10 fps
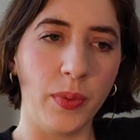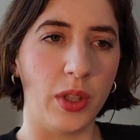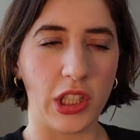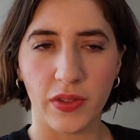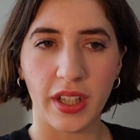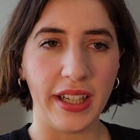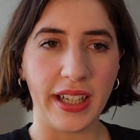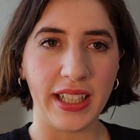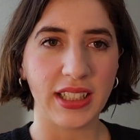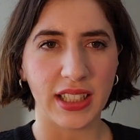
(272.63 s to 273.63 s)
which is very
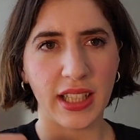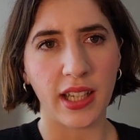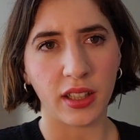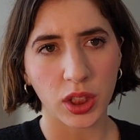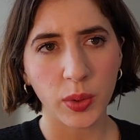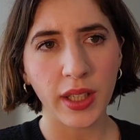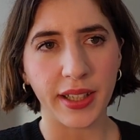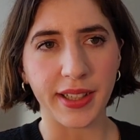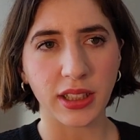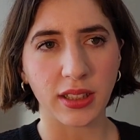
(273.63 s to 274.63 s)
nice. And then the
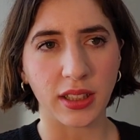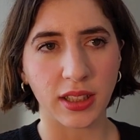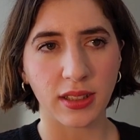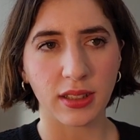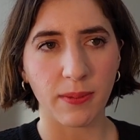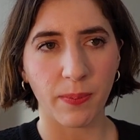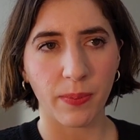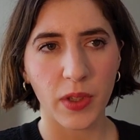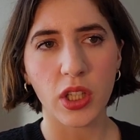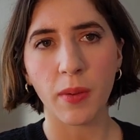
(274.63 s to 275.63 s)
sweetness, there's
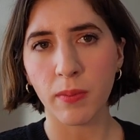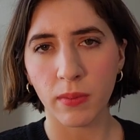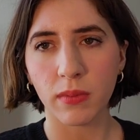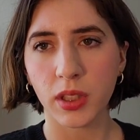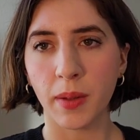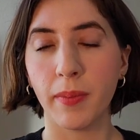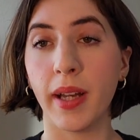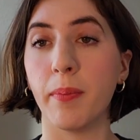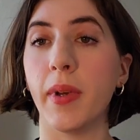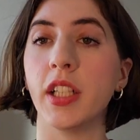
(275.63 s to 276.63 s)
some
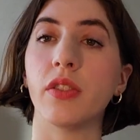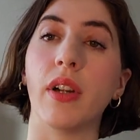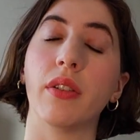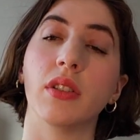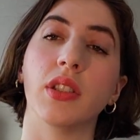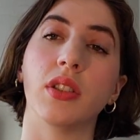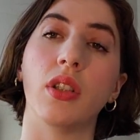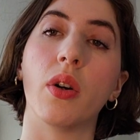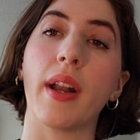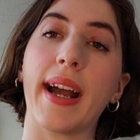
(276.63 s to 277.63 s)
men's fragrances
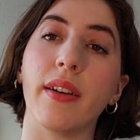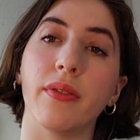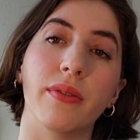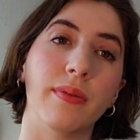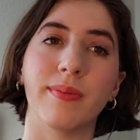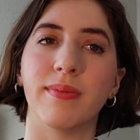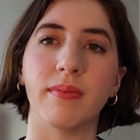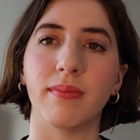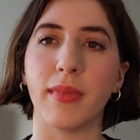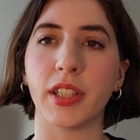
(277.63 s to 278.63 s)
don't have
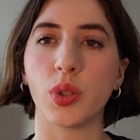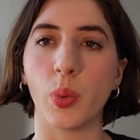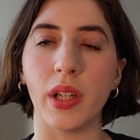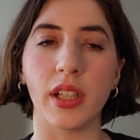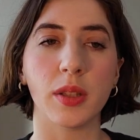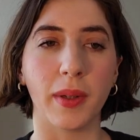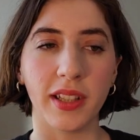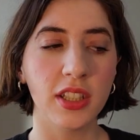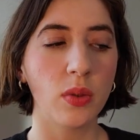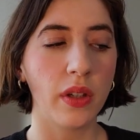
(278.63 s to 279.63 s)
much sweetness,
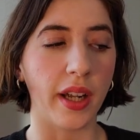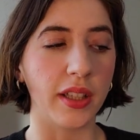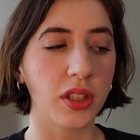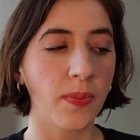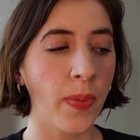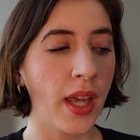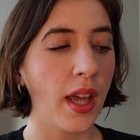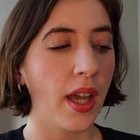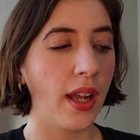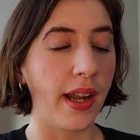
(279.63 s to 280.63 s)
but this one does,
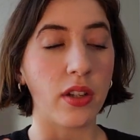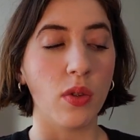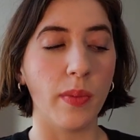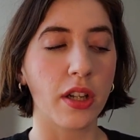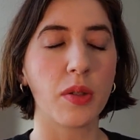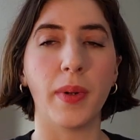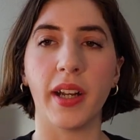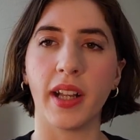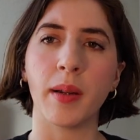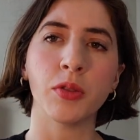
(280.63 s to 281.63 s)
not too much,
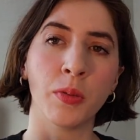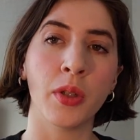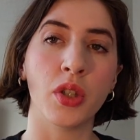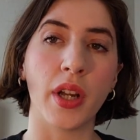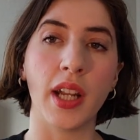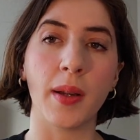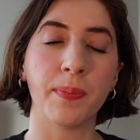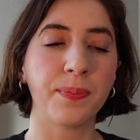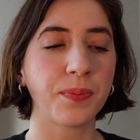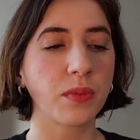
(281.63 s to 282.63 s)
but it comes from the
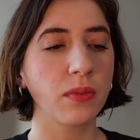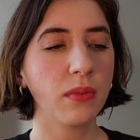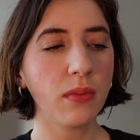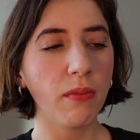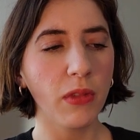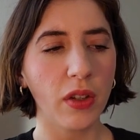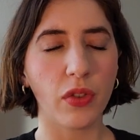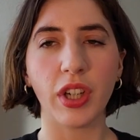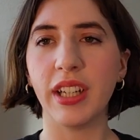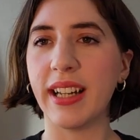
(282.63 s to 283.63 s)
geranium.
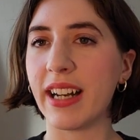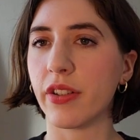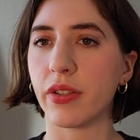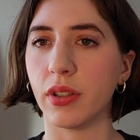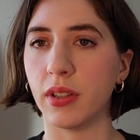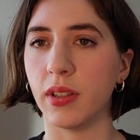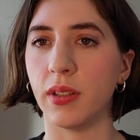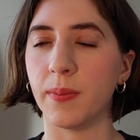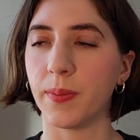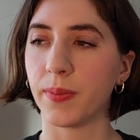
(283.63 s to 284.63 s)
Very
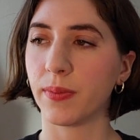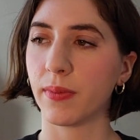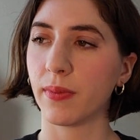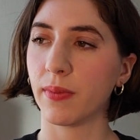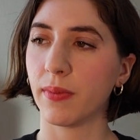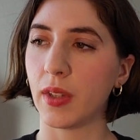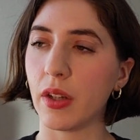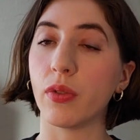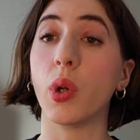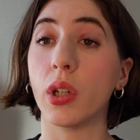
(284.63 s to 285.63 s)
natural
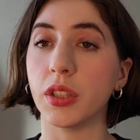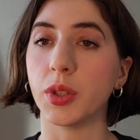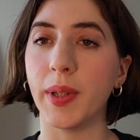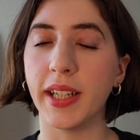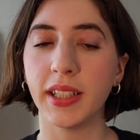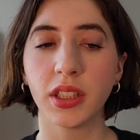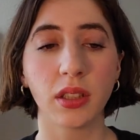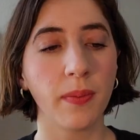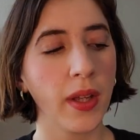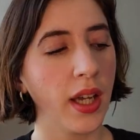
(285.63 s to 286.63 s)
floral
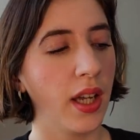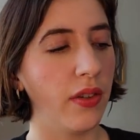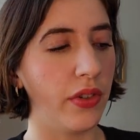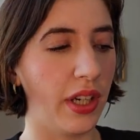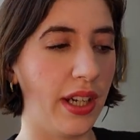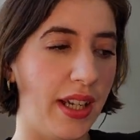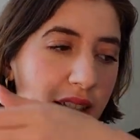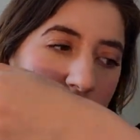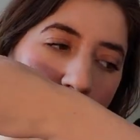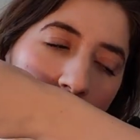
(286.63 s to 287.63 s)
sweetness, very
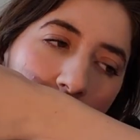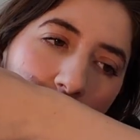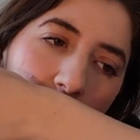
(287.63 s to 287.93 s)
nice.